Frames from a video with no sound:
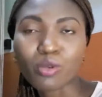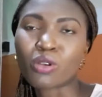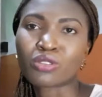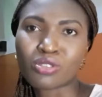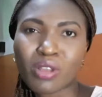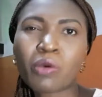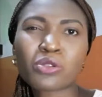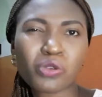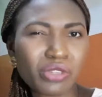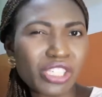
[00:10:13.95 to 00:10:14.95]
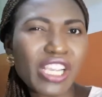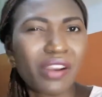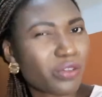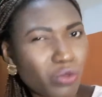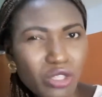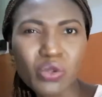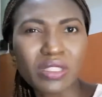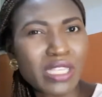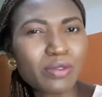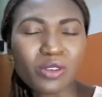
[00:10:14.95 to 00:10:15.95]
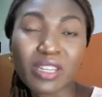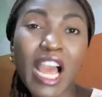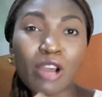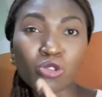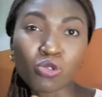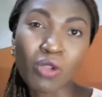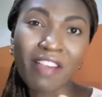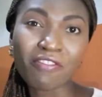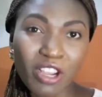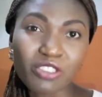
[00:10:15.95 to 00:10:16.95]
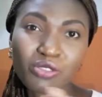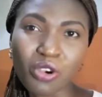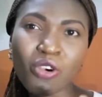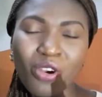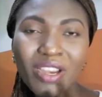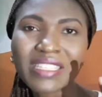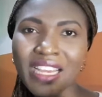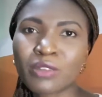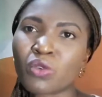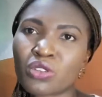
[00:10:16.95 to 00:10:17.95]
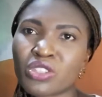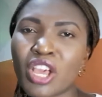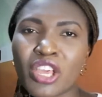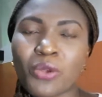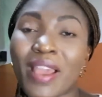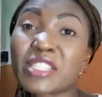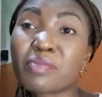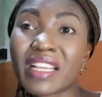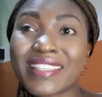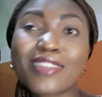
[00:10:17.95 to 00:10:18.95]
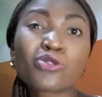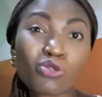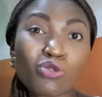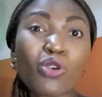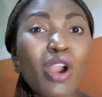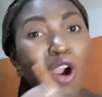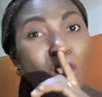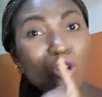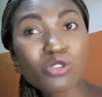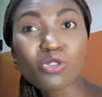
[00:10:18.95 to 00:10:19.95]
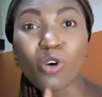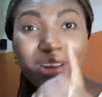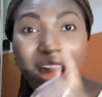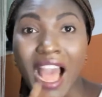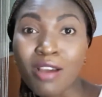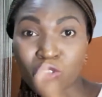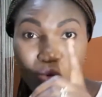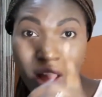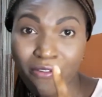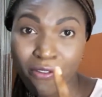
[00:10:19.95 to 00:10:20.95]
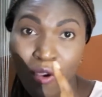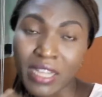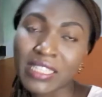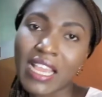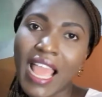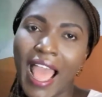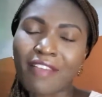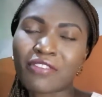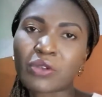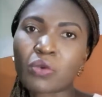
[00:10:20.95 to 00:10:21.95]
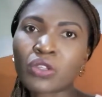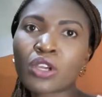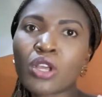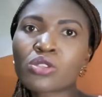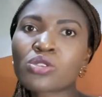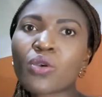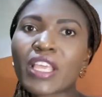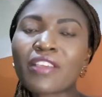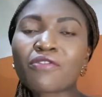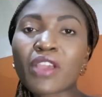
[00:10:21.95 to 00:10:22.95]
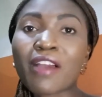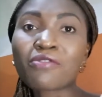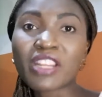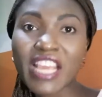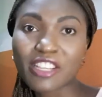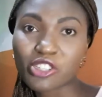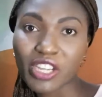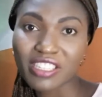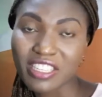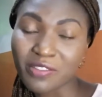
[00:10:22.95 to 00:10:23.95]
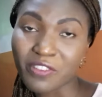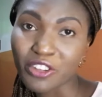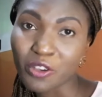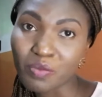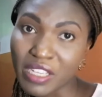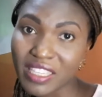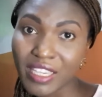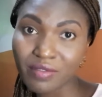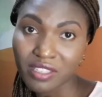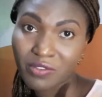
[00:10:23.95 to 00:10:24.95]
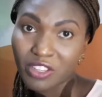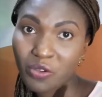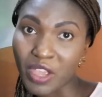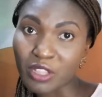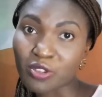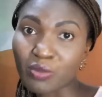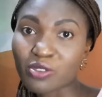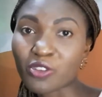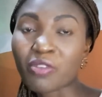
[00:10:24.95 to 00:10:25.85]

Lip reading: And so I'll also be sharing with you tips on how to avoid reoccurrence and what you are expected to do, also on how to avoid having one. So if you have really enjoyed this video, please give this video a thumbs up.